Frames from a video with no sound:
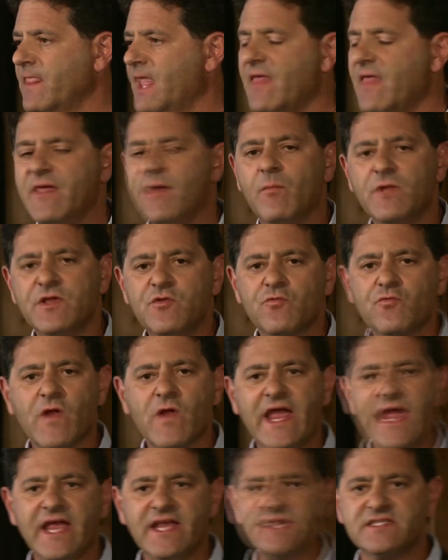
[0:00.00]
and that when you
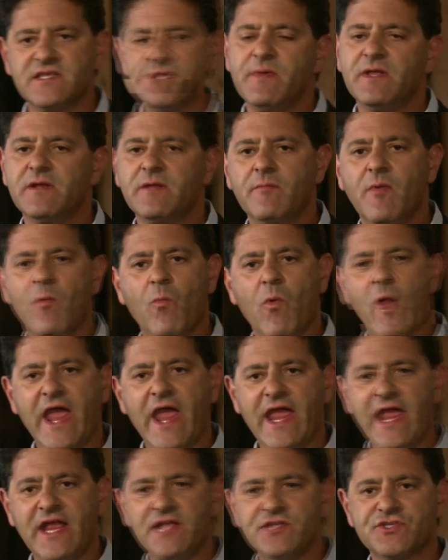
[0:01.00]
raise the minimum
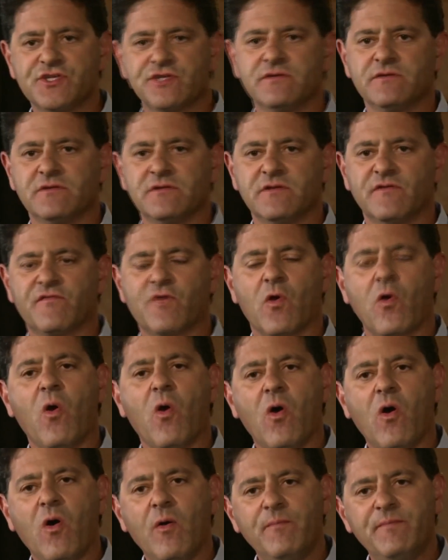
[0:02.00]
wage for
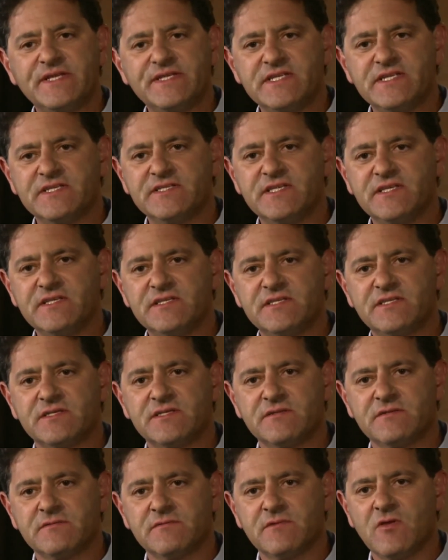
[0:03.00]
all businesses